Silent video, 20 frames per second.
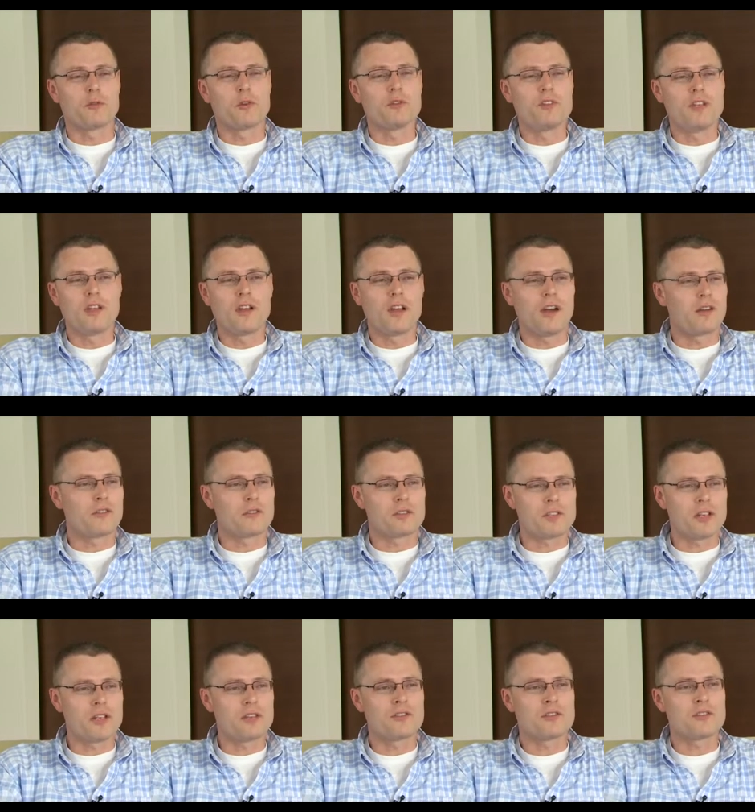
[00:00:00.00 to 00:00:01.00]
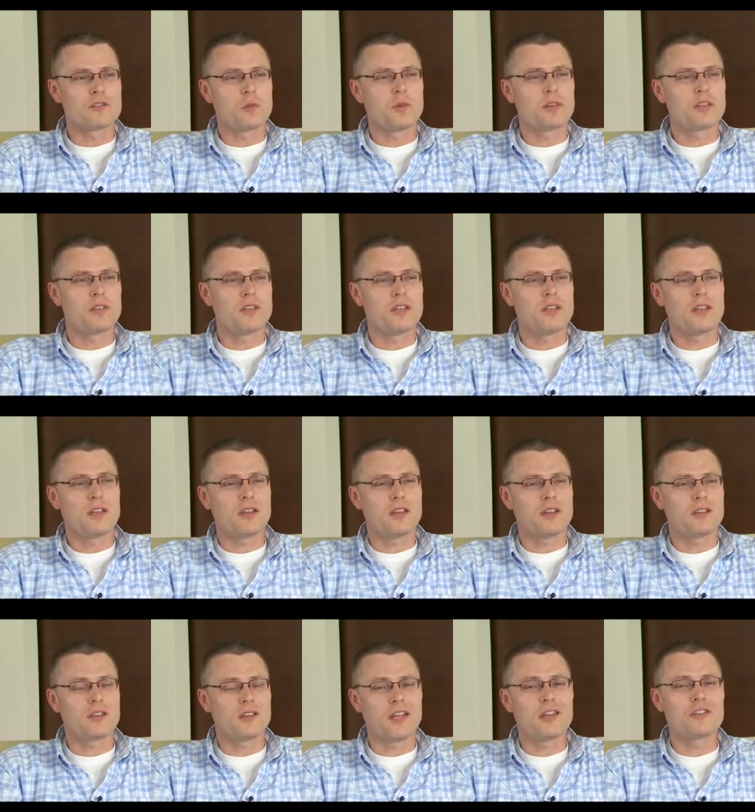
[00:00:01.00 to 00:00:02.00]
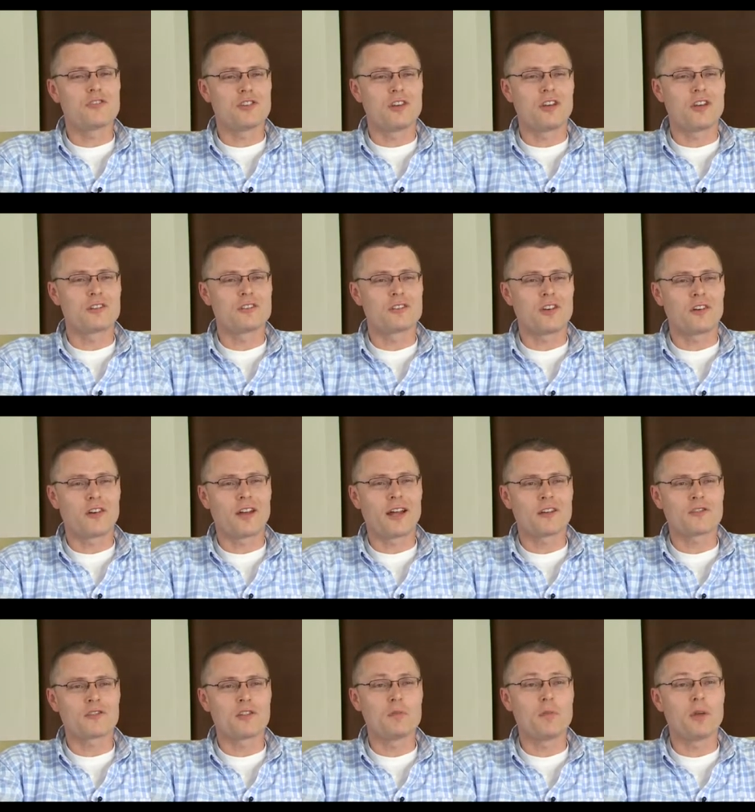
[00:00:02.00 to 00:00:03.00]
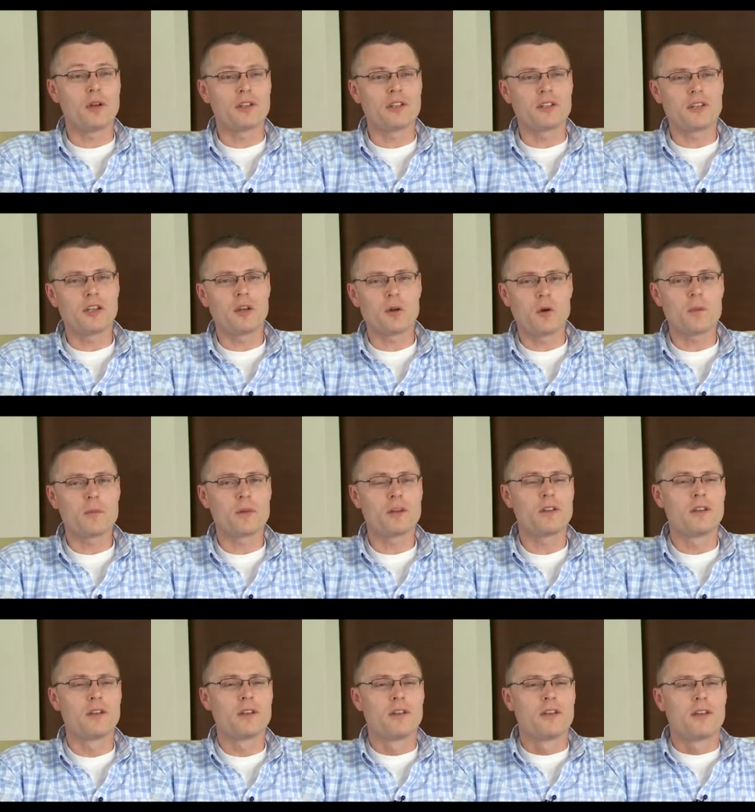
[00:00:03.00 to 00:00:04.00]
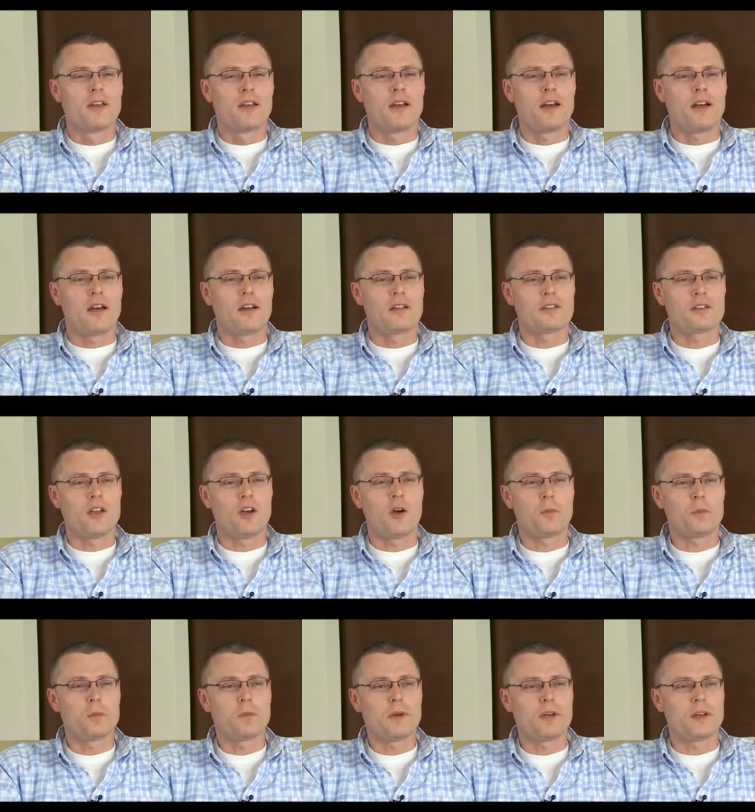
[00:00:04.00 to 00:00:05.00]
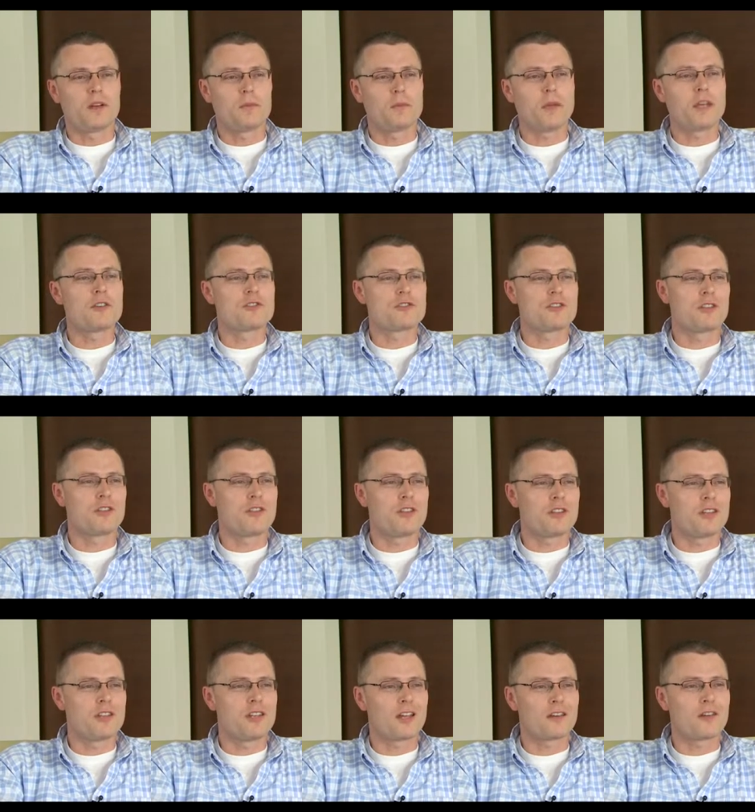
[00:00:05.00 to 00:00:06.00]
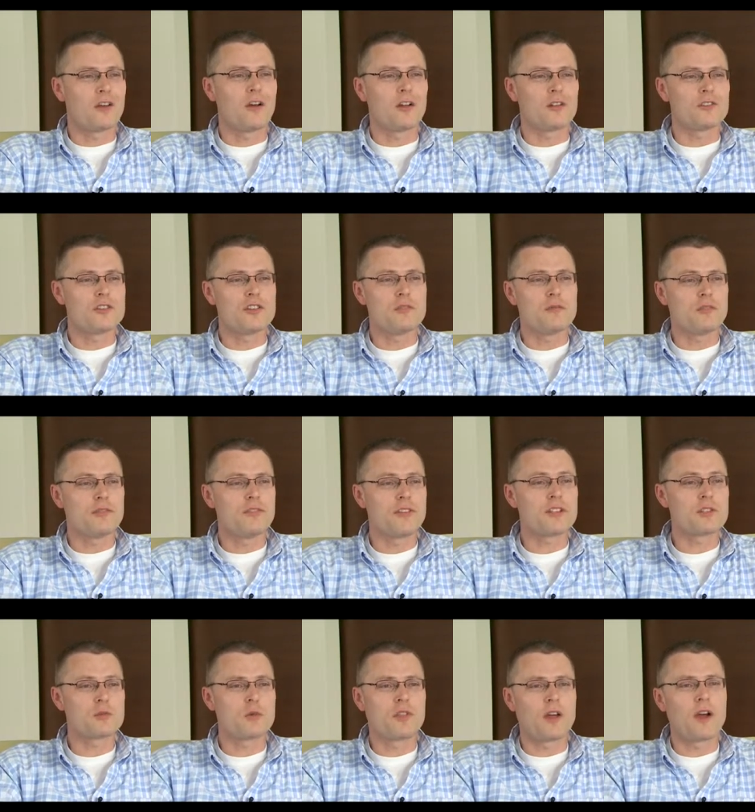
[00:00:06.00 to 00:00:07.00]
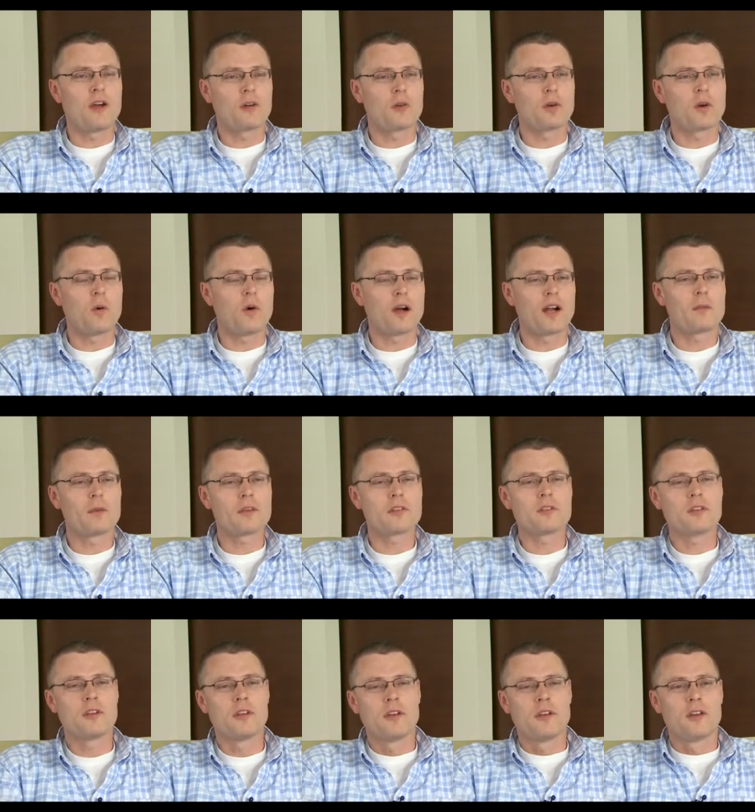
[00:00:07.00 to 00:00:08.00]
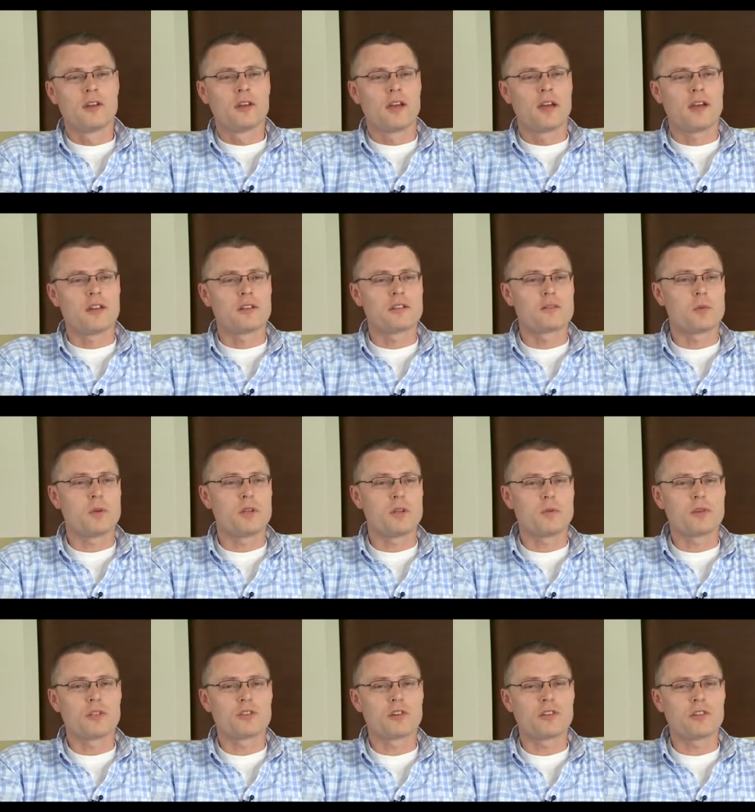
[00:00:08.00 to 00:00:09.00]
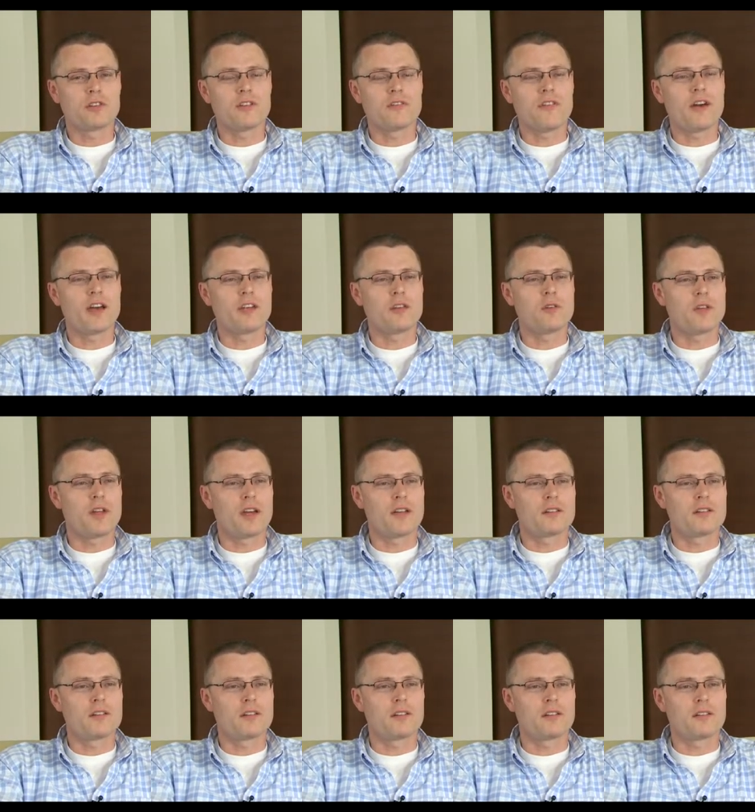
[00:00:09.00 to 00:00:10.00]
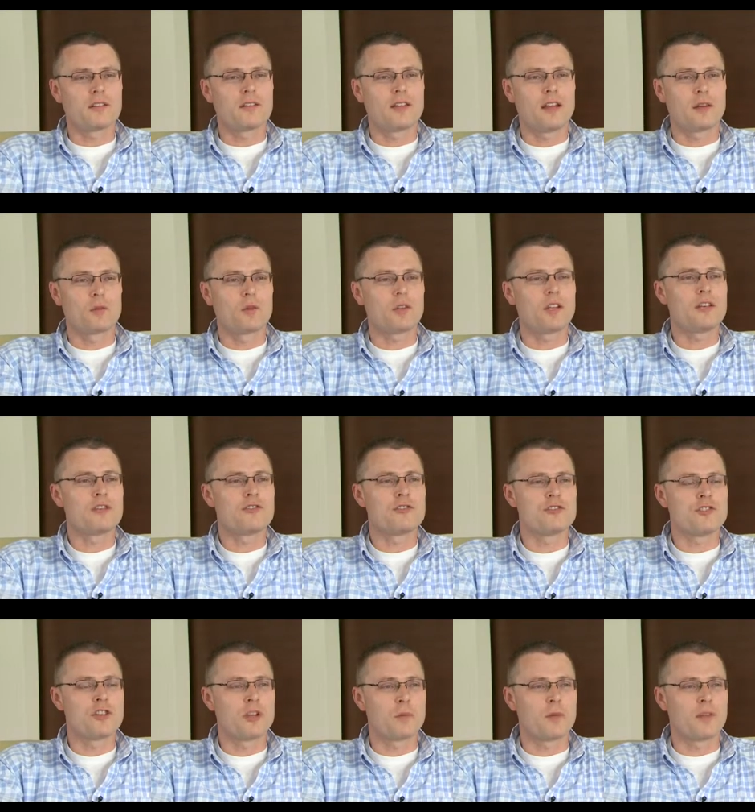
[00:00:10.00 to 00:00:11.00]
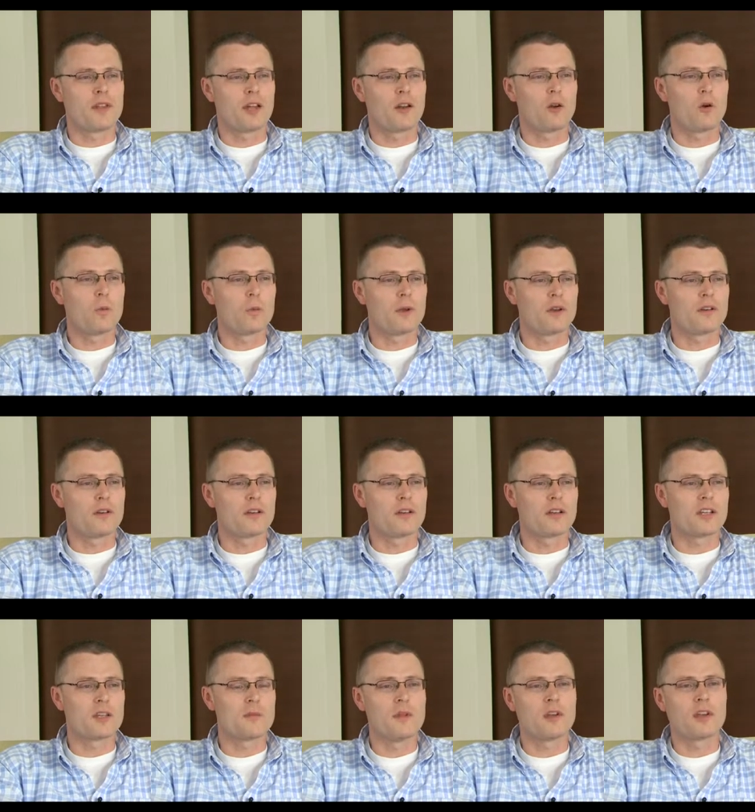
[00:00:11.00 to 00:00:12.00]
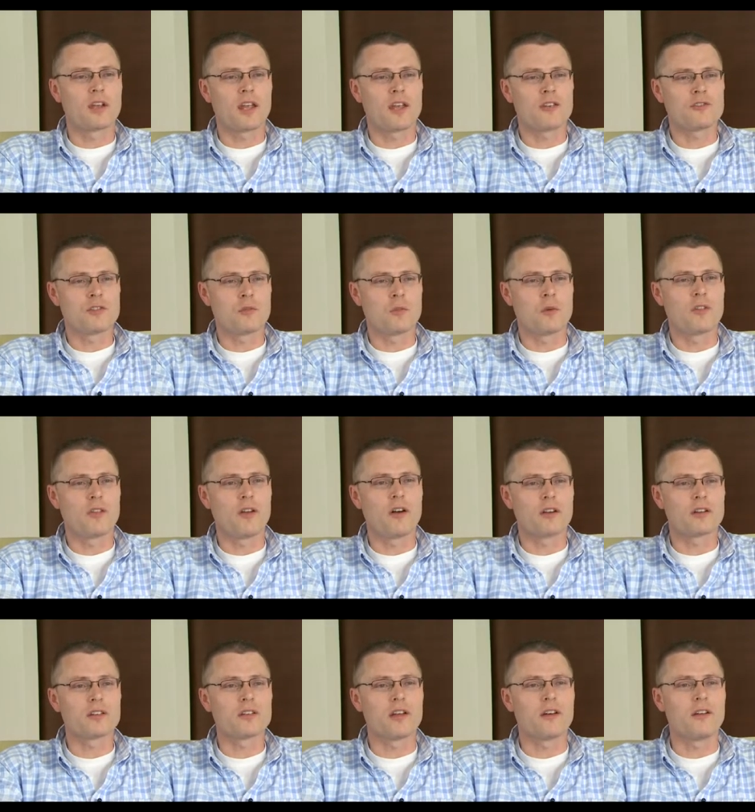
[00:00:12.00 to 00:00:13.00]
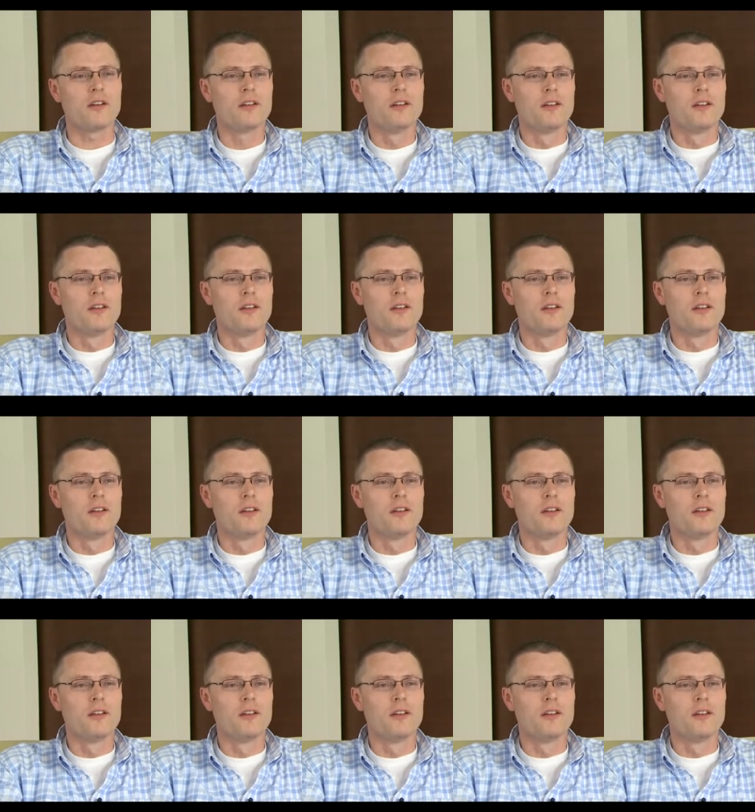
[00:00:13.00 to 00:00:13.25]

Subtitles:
routine conversations with the engineers that are actually building the equipment to help make sure that the technology fits with our requirements. And so we certainly value that relationship and that open communication with Alcatel.